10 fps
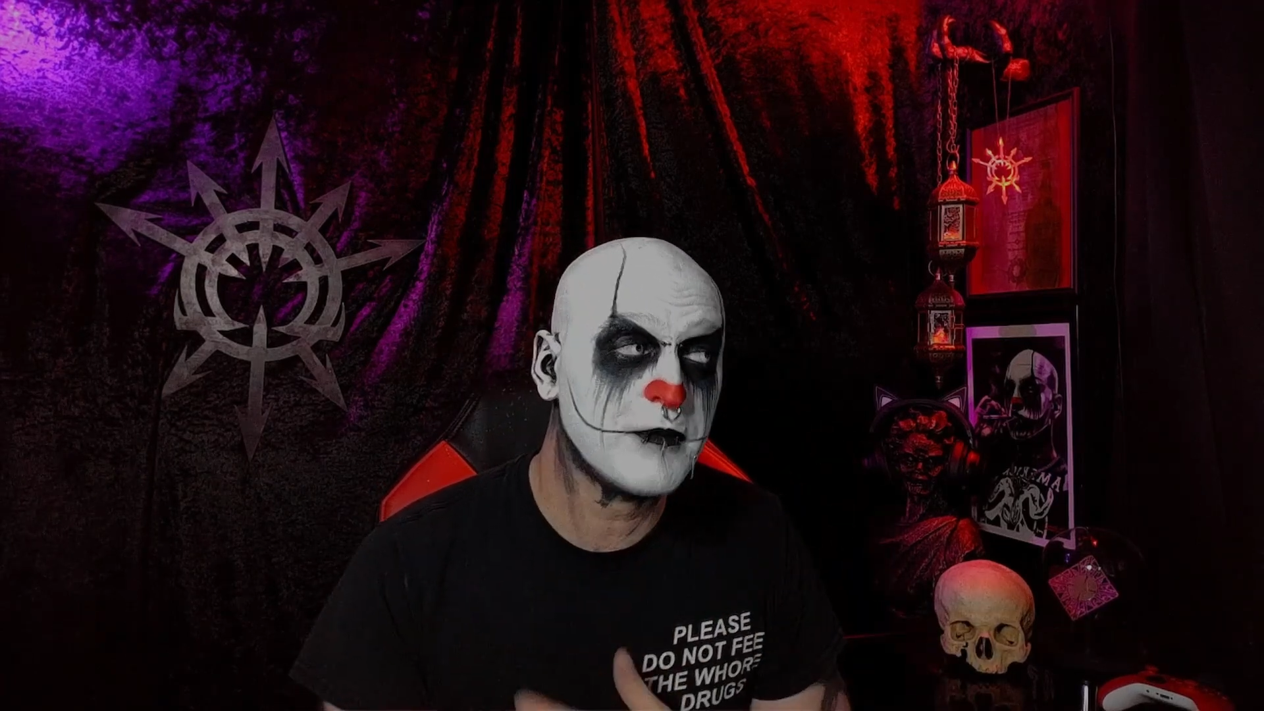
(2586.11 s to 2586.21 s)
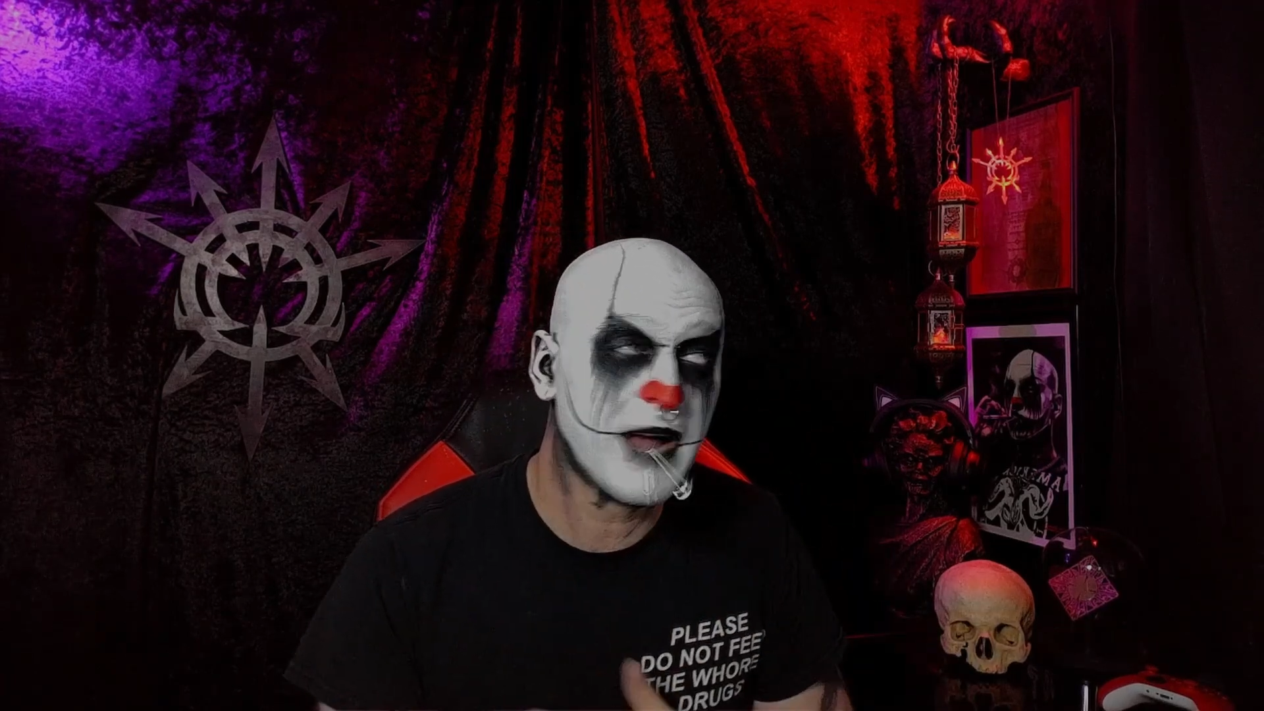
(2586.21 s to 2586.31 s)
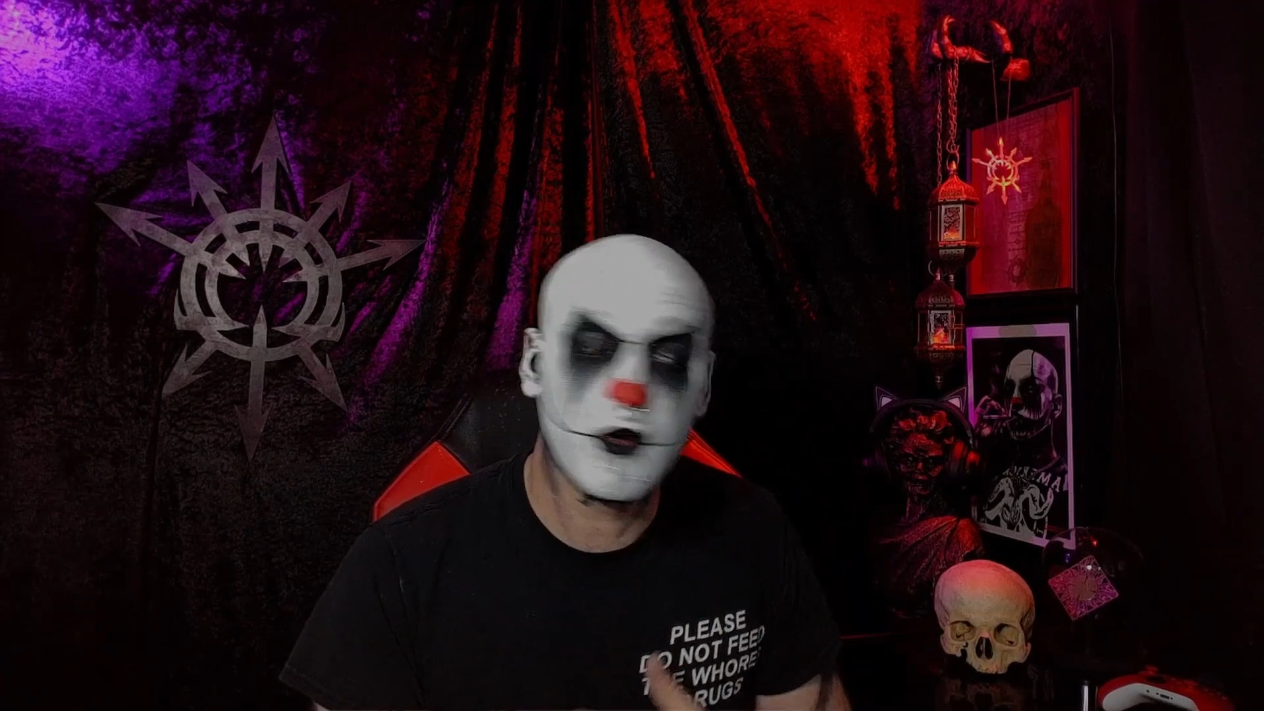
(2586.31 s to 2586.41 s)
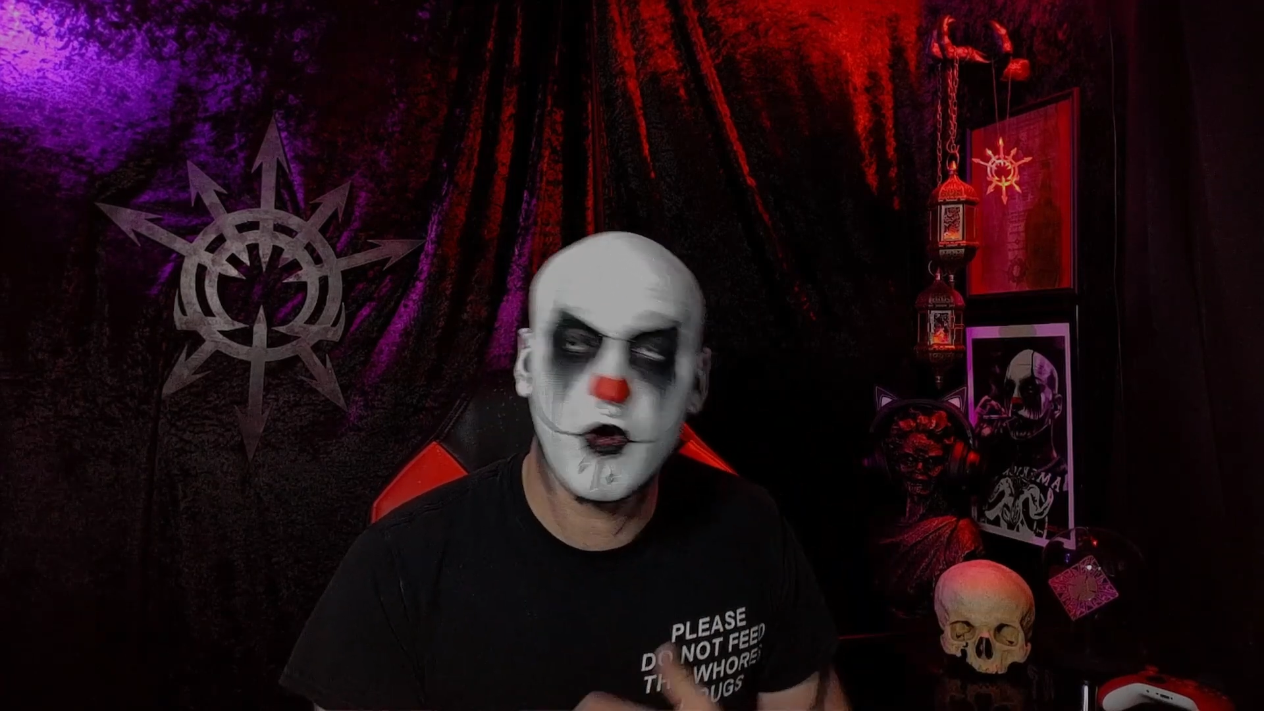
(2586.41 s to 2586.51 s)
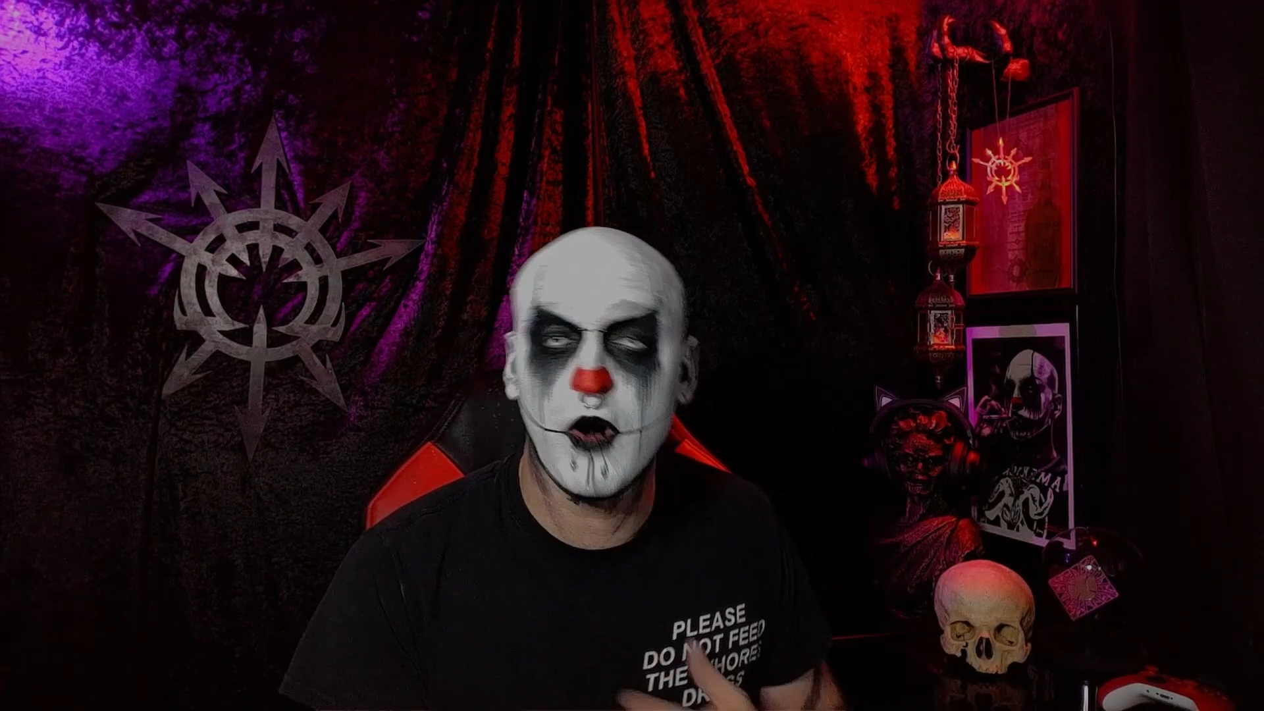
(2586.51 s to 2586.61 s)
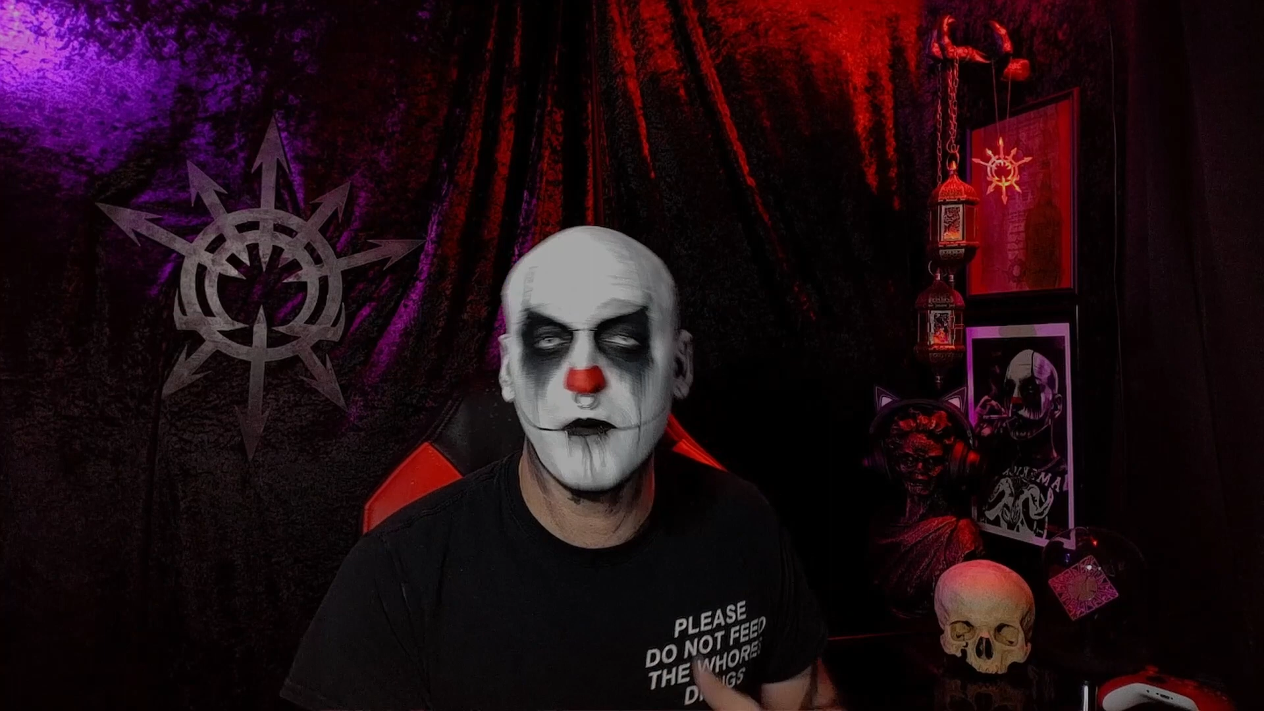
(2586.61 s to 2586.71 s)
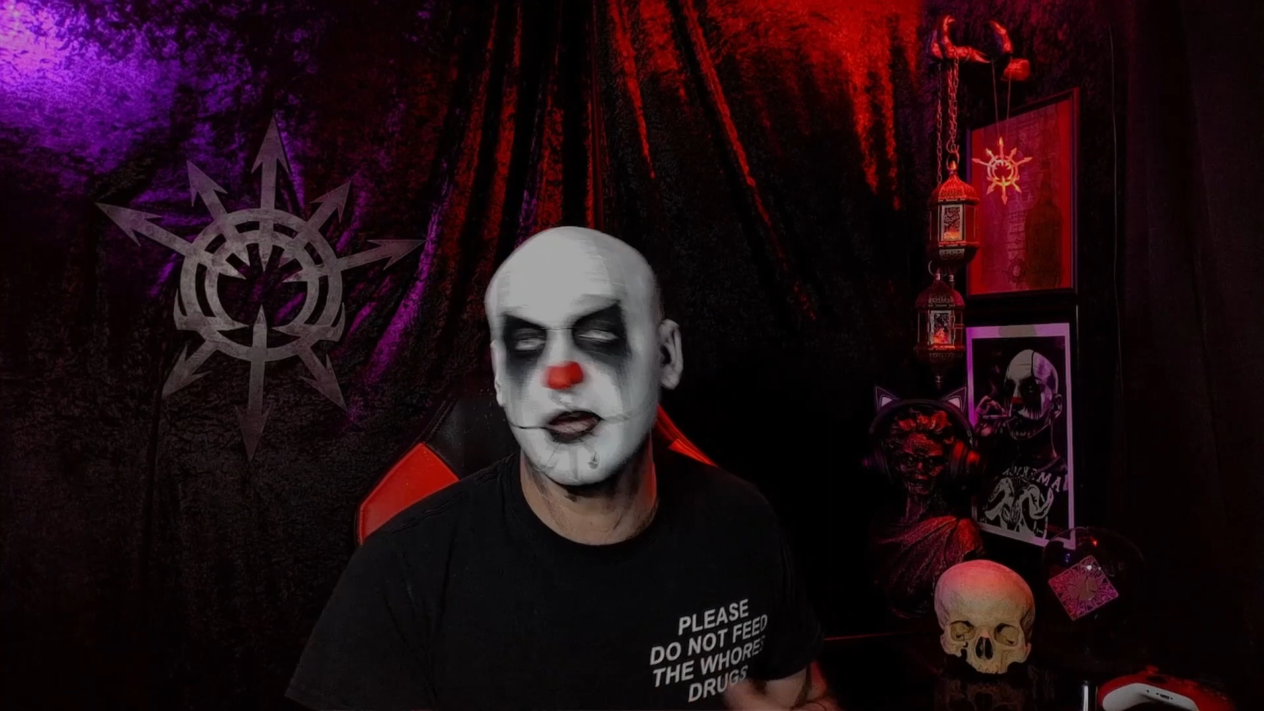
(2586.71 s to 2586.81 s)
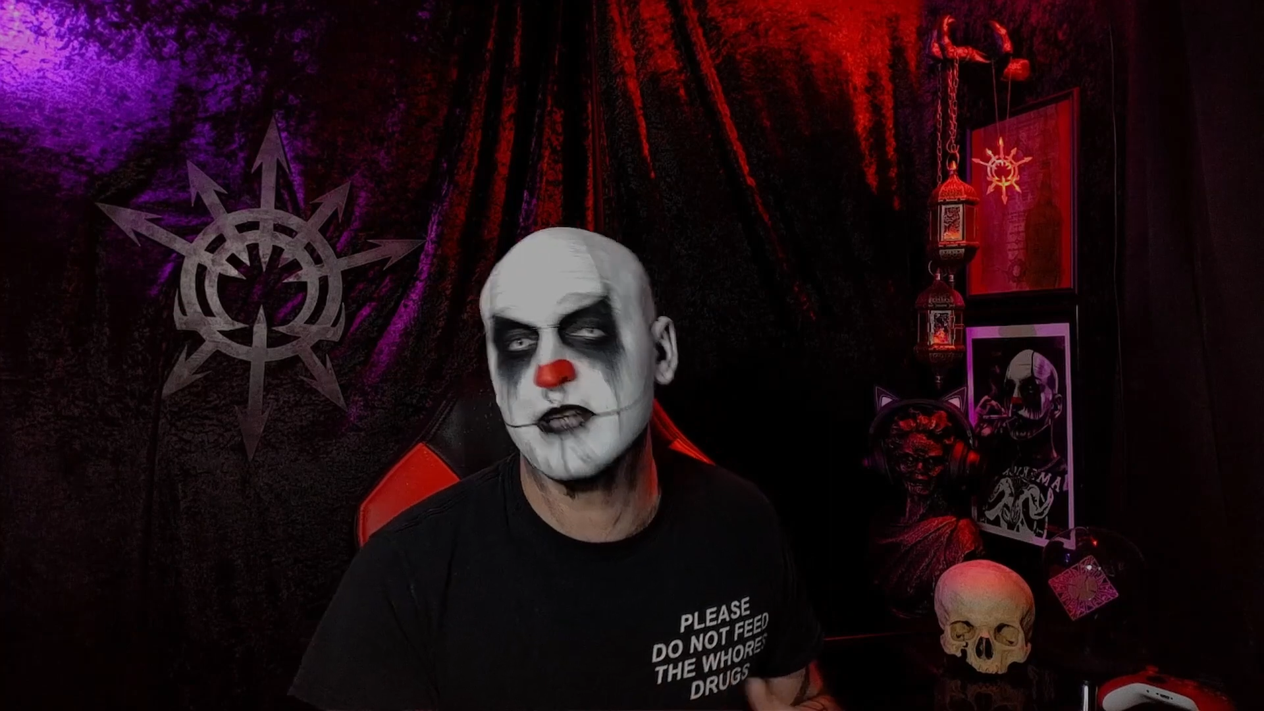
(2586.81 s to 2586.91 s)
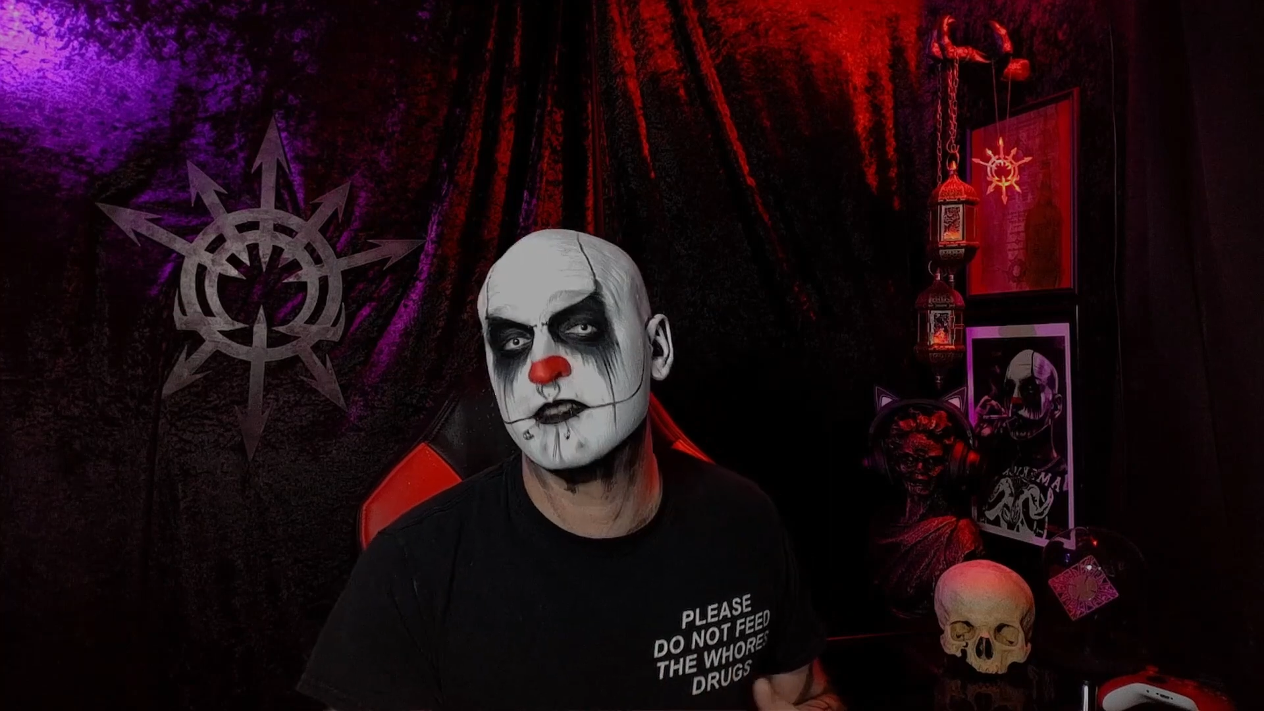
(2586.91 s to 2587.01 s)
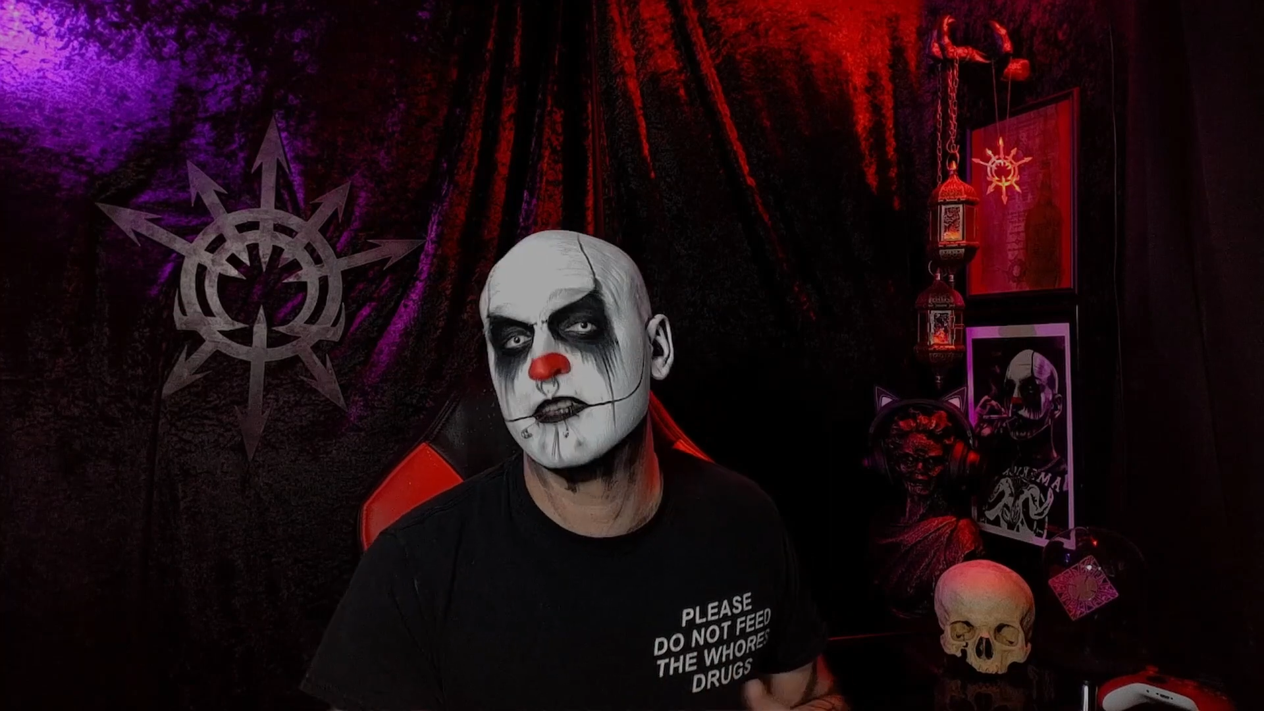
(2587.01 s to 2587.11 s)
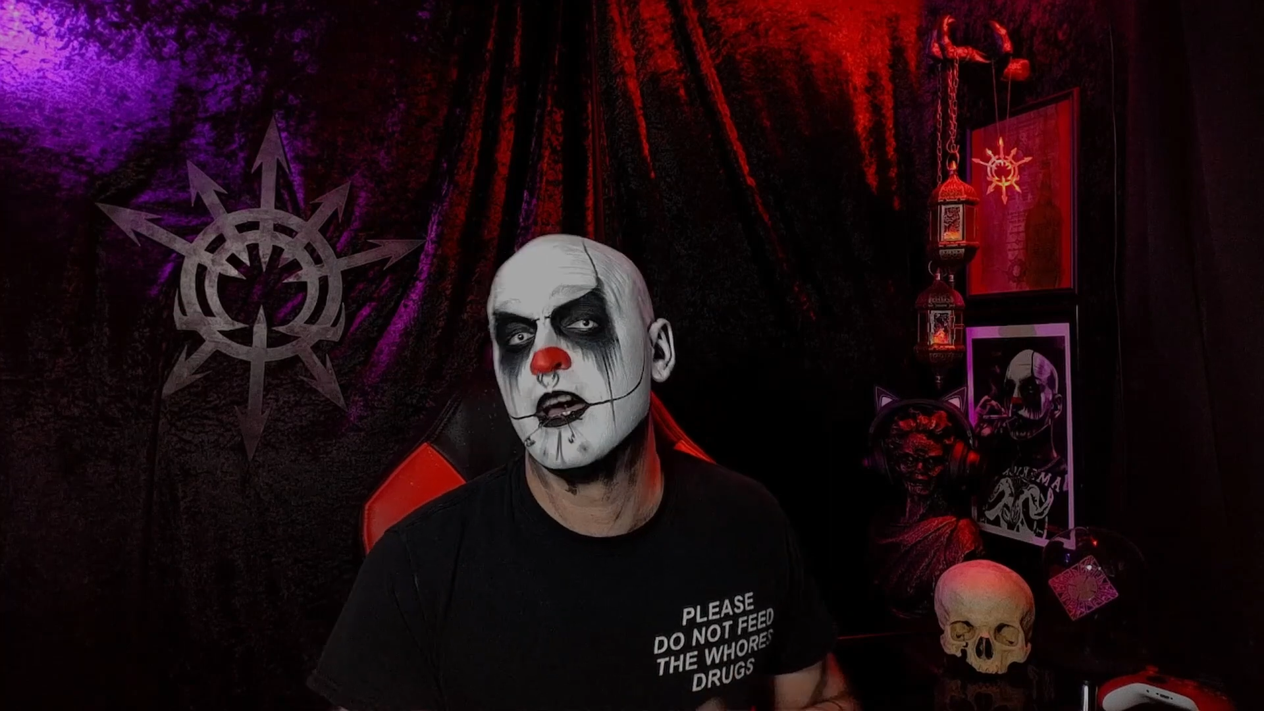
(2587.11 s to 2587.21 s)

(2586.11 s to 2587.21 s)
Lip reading: alcohol-based